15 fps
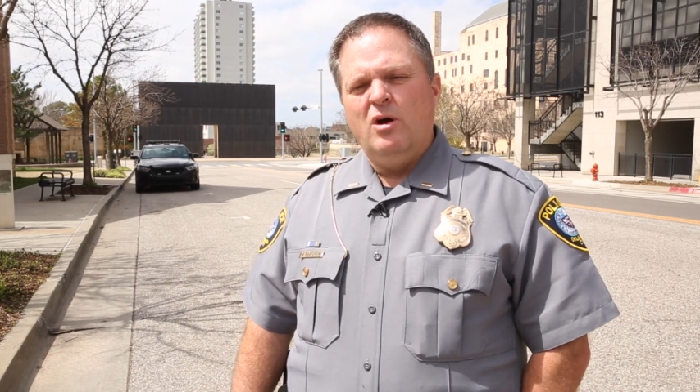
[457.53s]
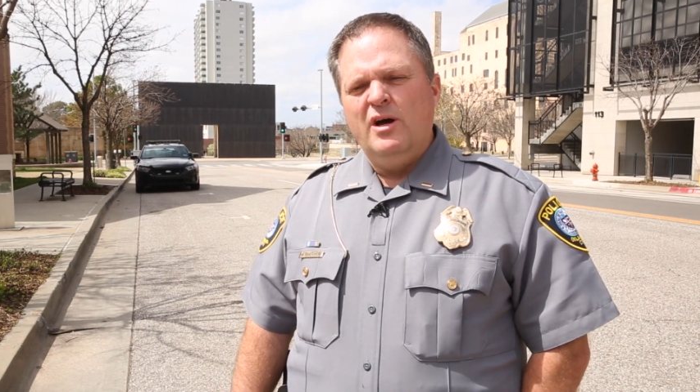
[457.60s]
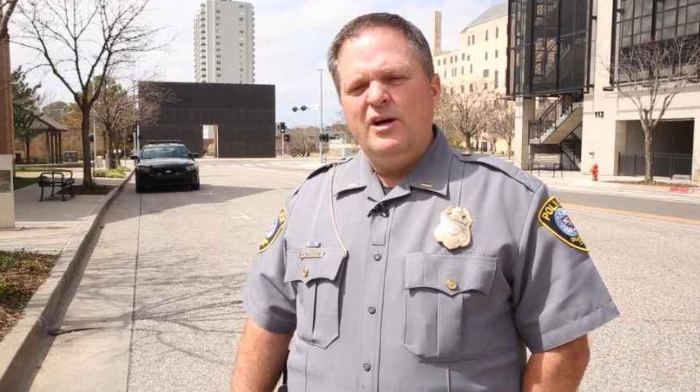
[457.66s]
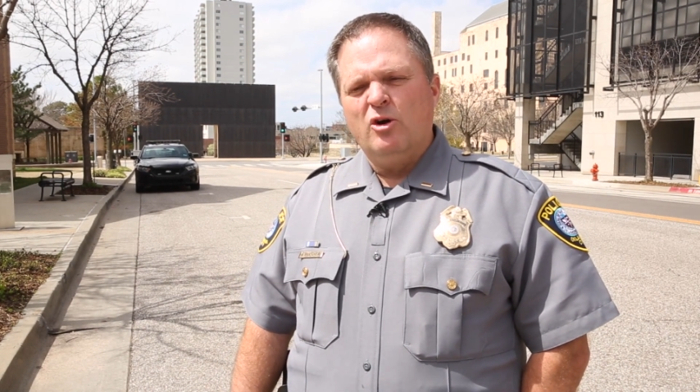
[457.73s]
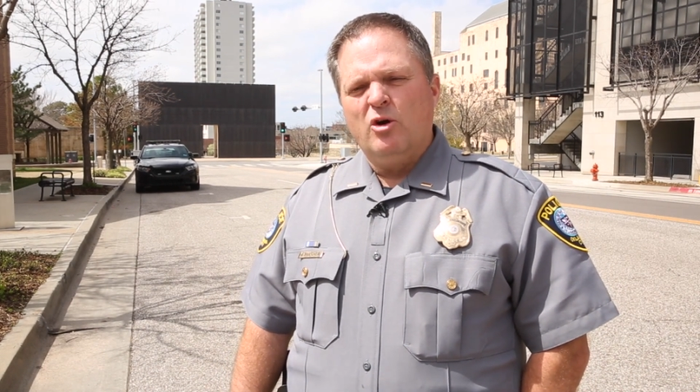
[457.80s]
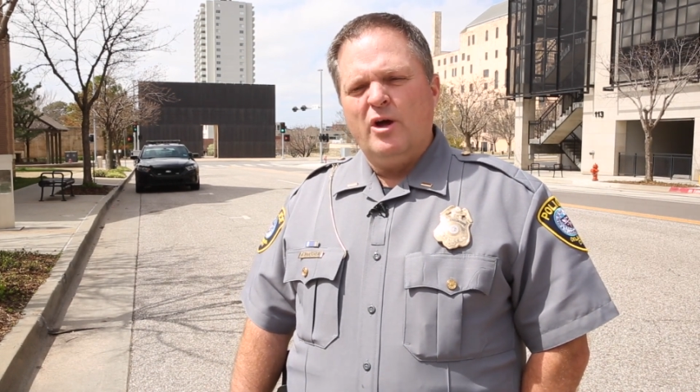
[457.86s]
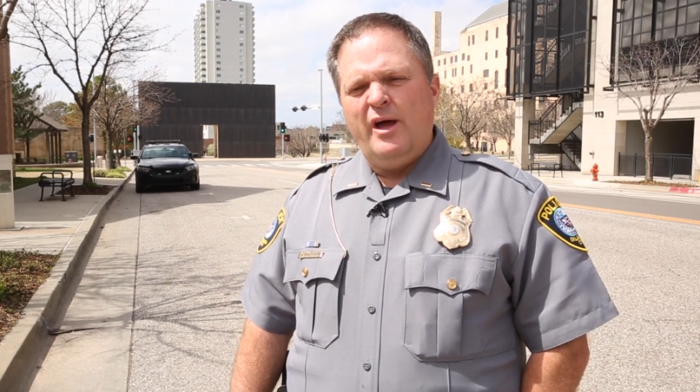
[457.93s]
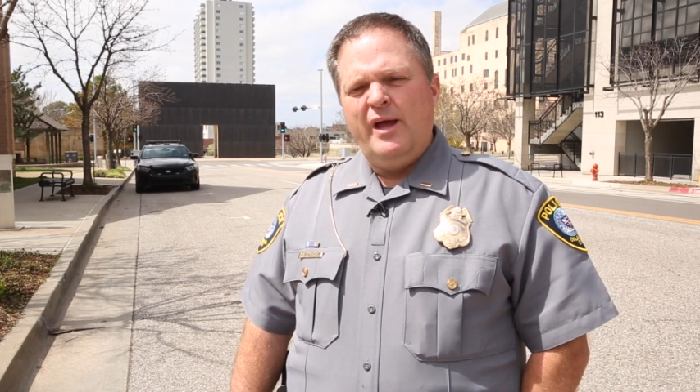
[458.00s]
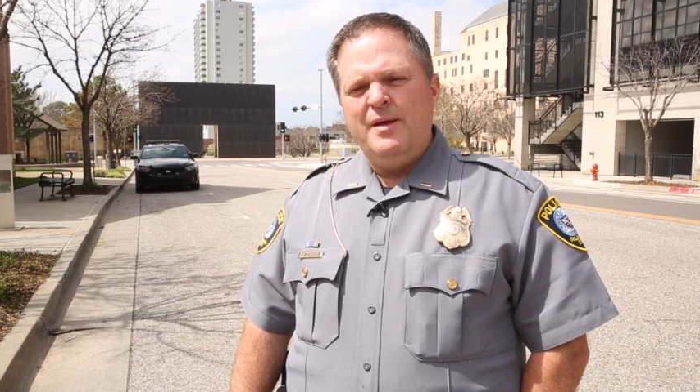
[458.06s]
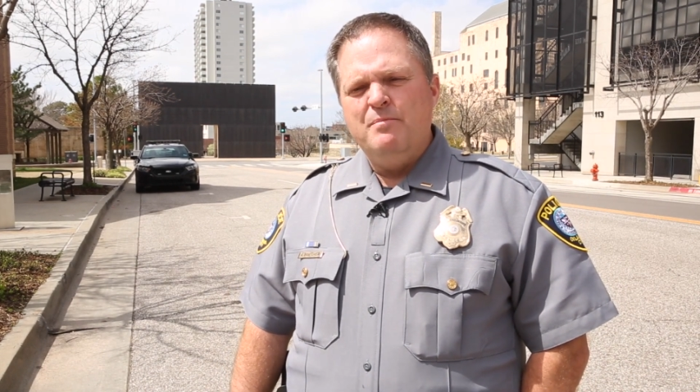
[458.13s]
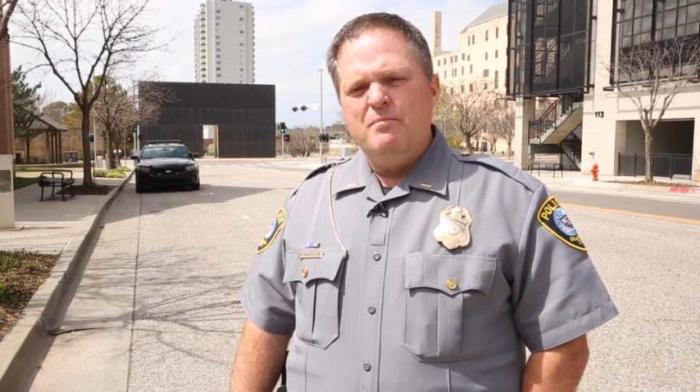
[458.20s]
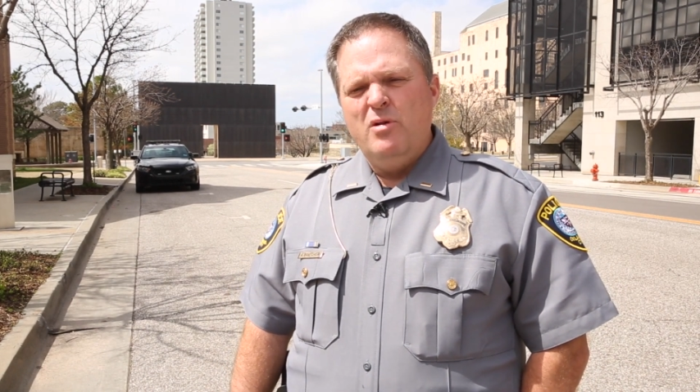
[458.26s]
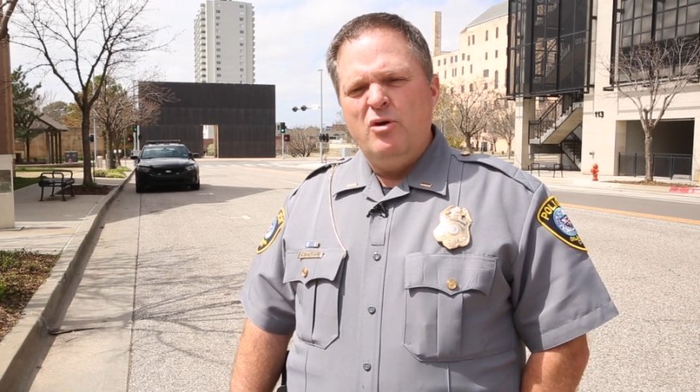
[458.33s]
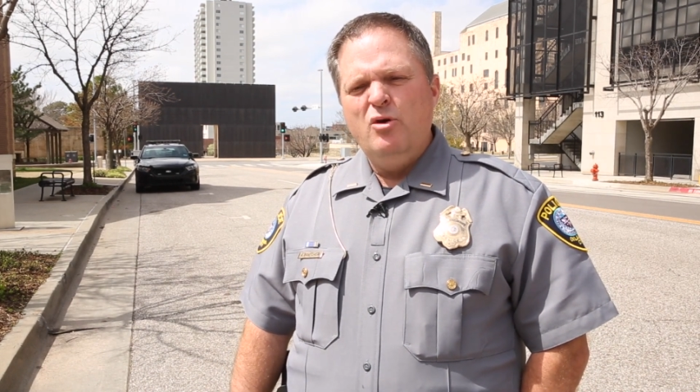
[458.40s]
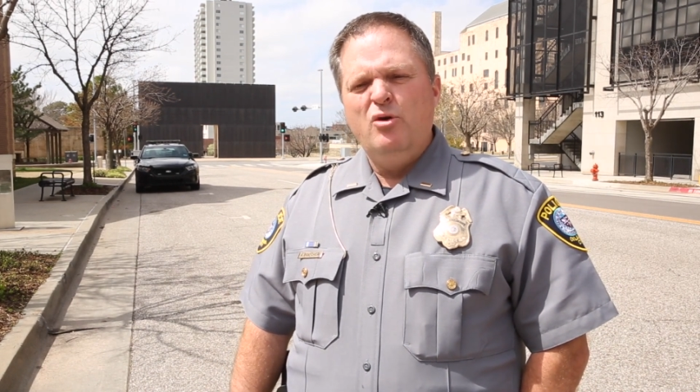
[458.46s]
literally
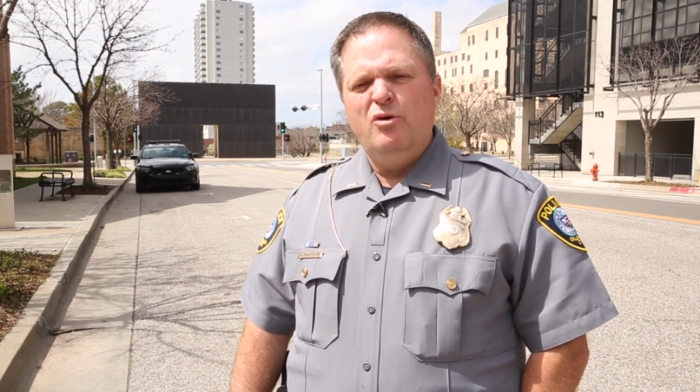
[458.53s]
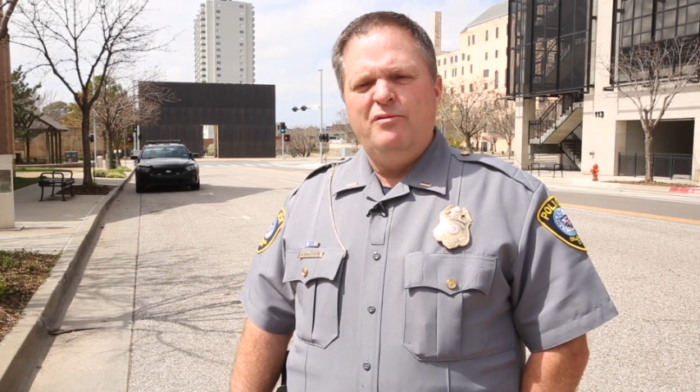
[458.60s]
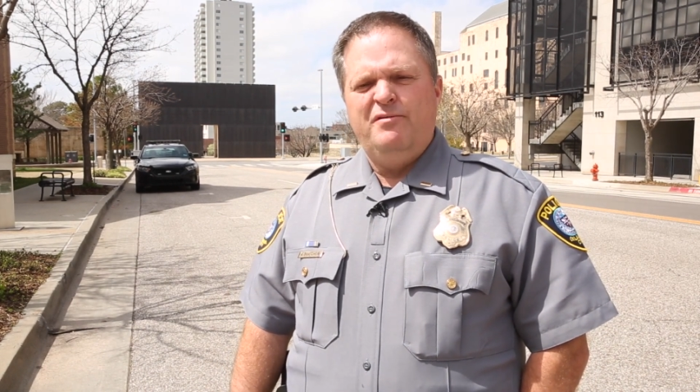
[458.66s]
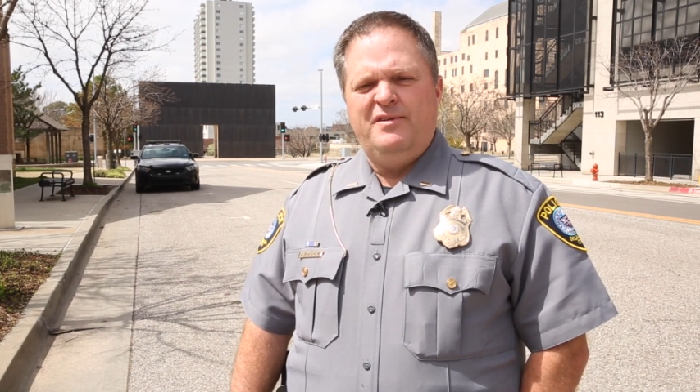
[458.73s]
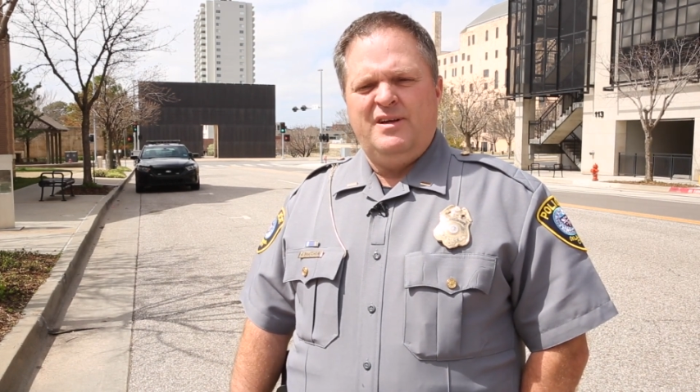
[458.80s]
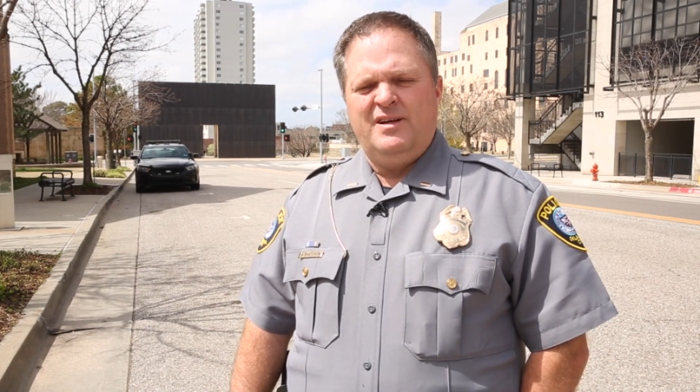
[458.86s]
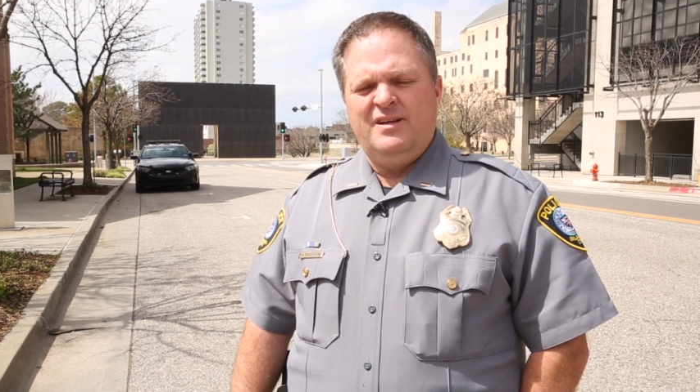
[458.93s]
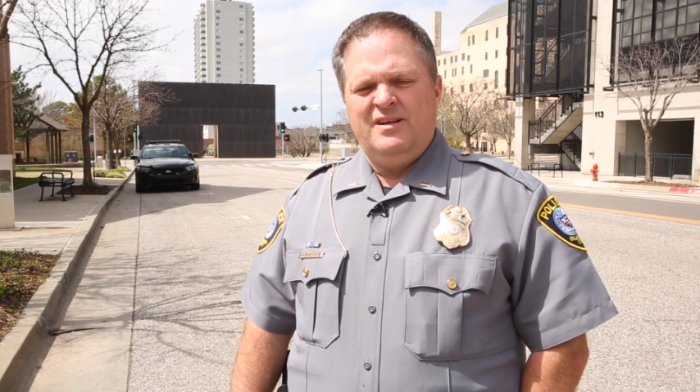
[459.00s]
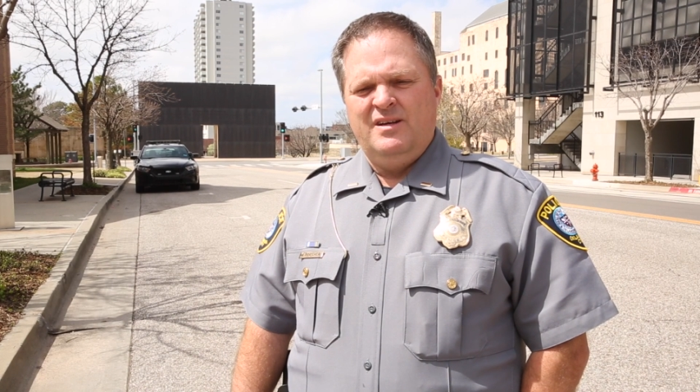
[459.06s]
moved